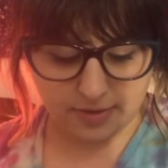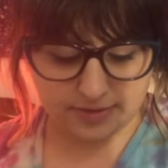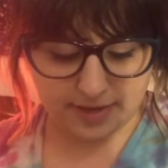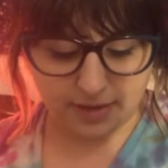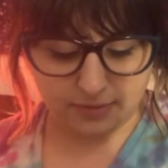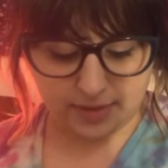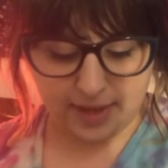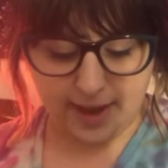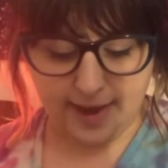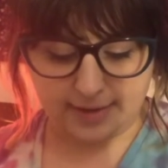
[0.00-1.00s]
style
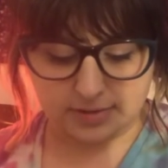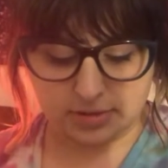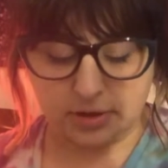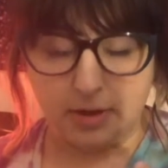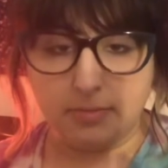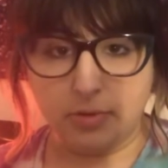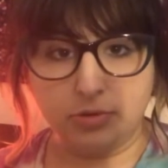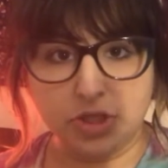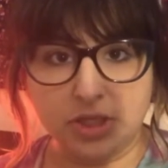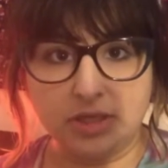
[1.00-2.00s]
really adds to the
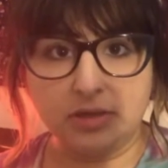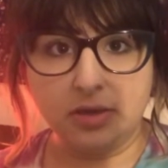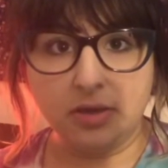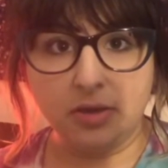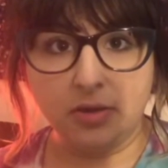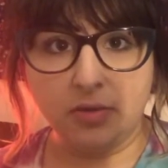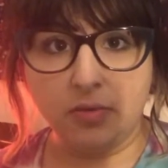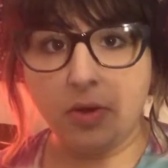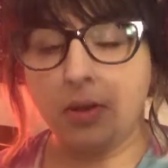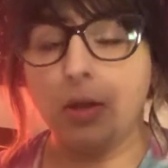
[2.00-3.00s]
emotion
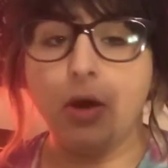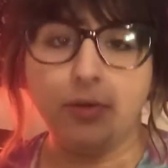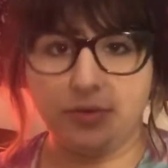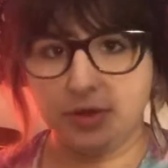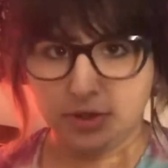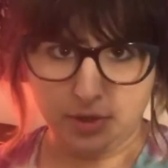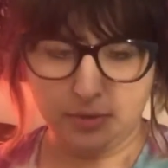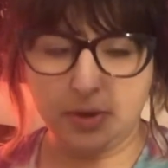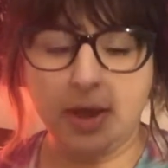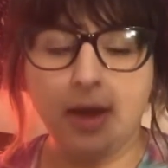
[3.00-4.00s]
along with the
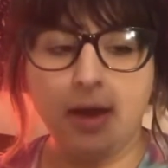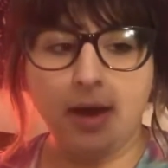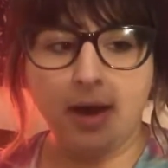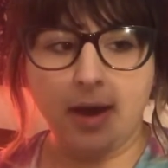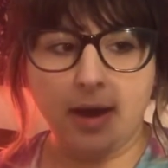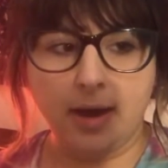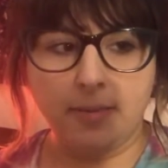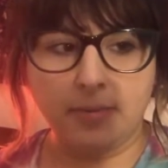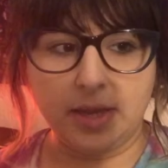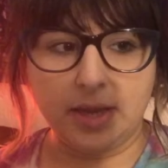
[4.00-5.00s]
tone,
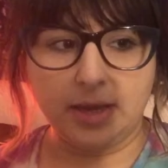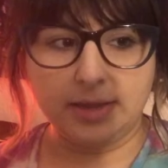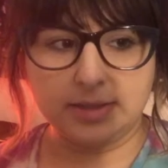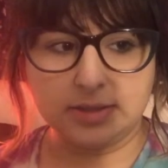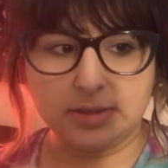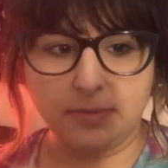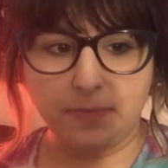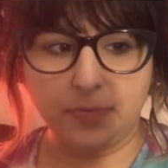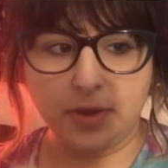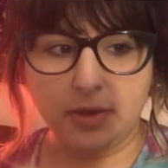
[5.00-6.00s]
because
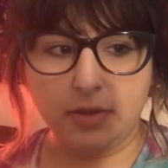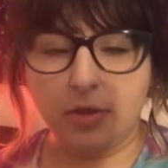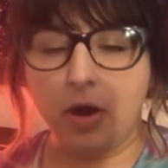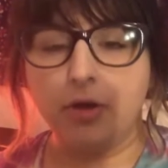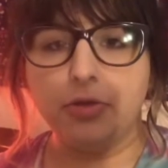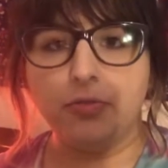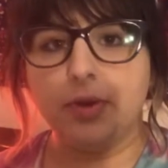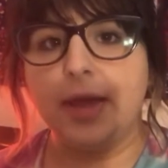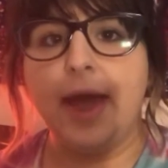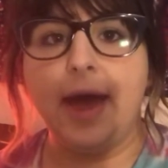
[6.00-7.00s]
the author
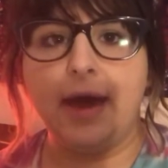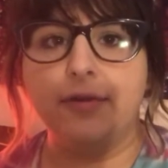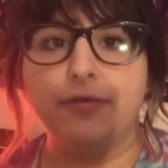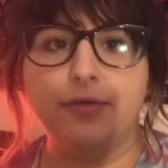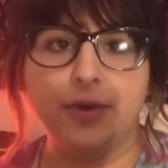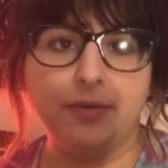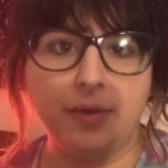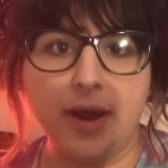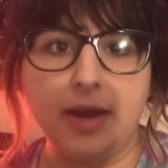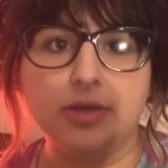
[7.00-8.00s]
really had free
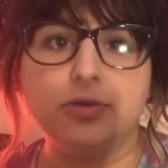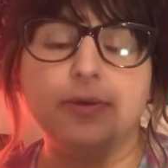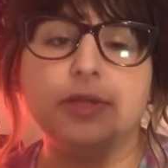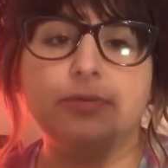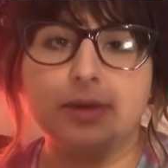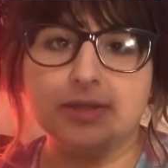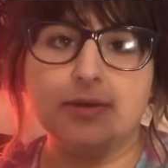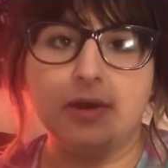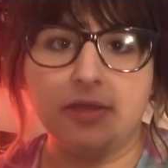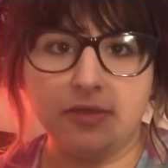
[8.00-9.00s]
reign to express
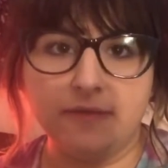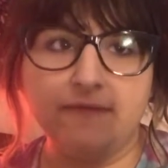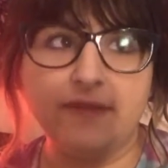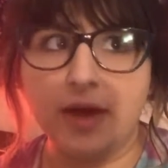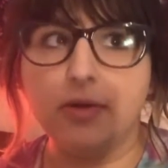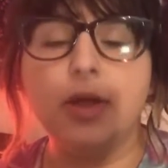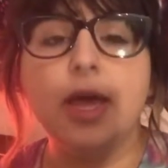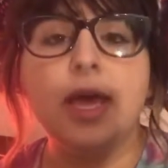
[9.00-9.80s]
how he felt.